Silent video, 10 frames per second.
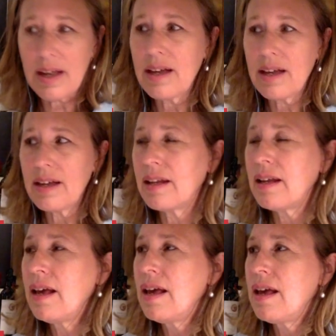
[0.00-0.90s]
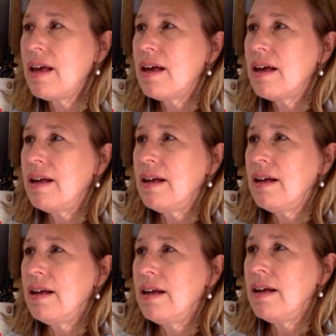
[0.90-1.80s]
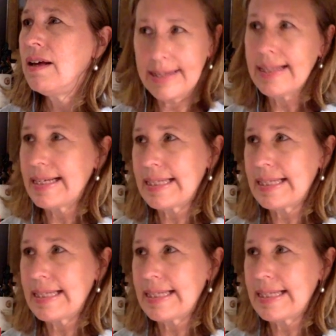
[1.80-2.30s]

And yeah,